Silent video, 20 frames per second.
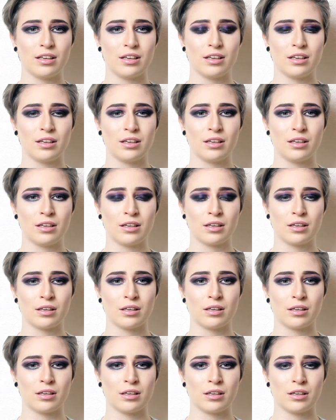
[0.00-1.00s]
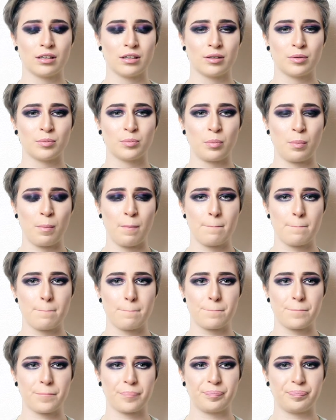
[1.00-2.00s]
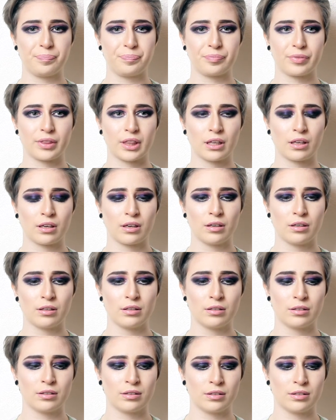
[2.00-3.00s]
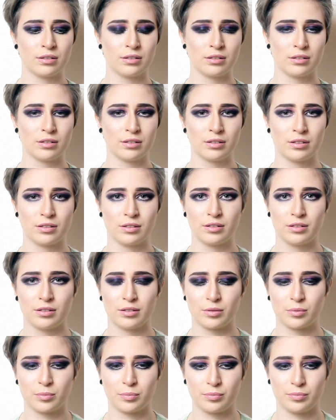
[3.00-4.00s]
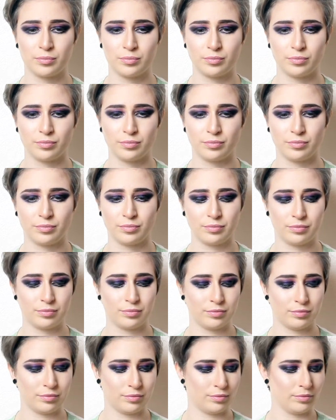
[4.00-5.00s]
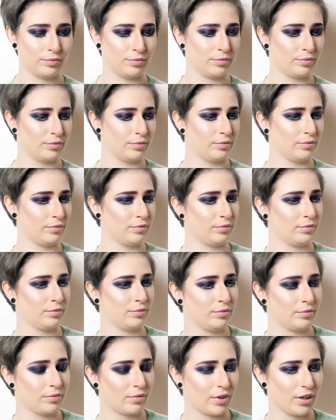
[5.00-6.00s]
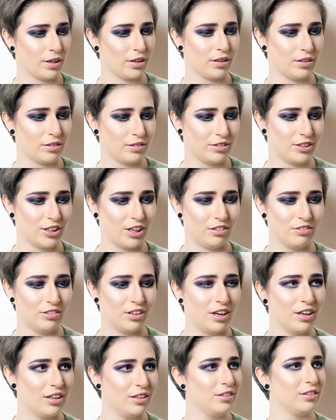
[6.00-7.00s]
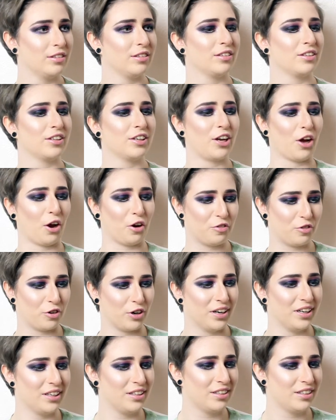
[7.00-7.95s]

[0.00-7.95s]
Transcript: Well, that is basically it. You can have a look now. Are you ready? Are you okay, steady? No. Go for it.